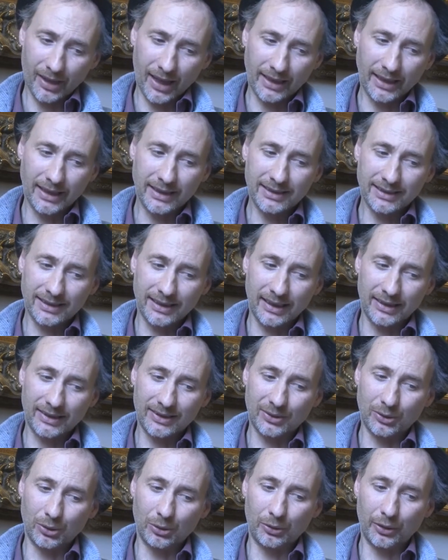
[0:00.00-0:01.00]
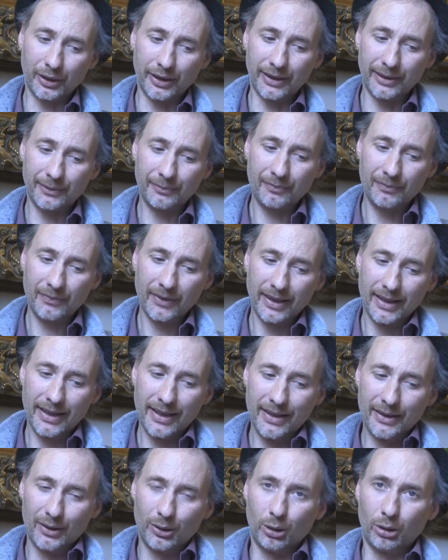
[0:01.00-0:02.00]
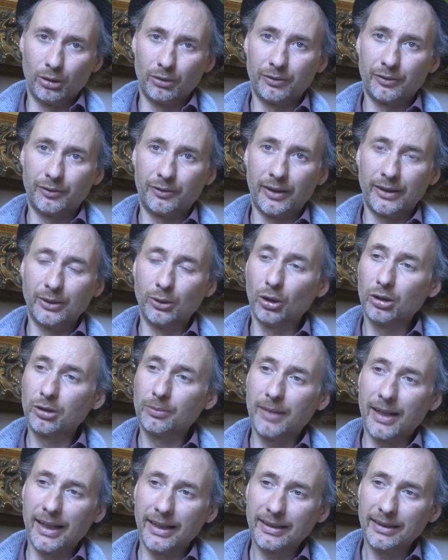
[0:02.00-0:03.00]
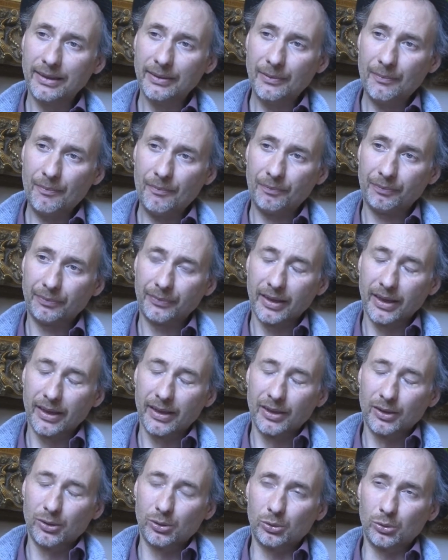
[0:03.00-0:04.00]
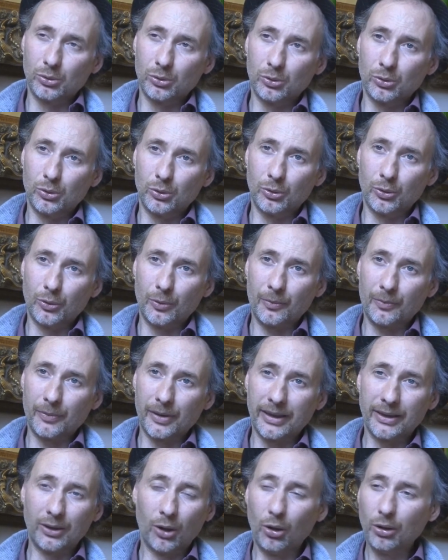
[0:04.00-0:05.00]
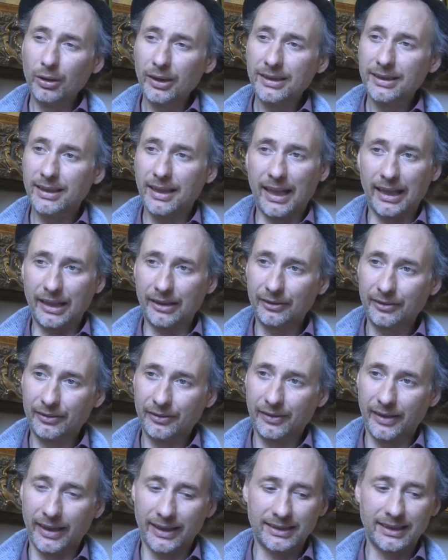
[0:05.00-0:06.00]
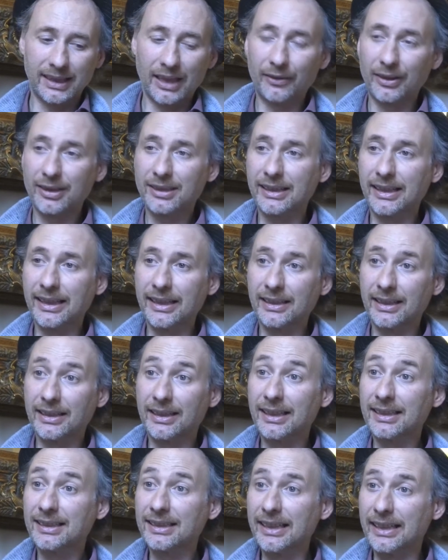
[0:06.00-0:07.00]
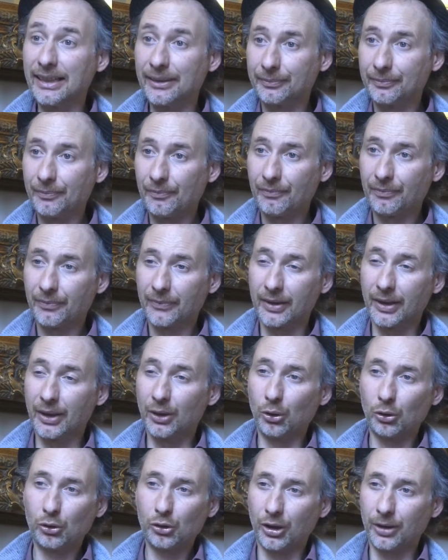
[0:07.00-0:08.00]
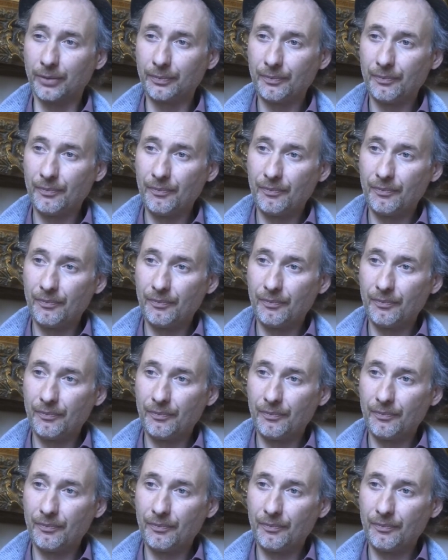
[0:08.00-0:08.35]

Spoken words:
and it's a story of an old man who in all his life has never seen the sea, the ocean.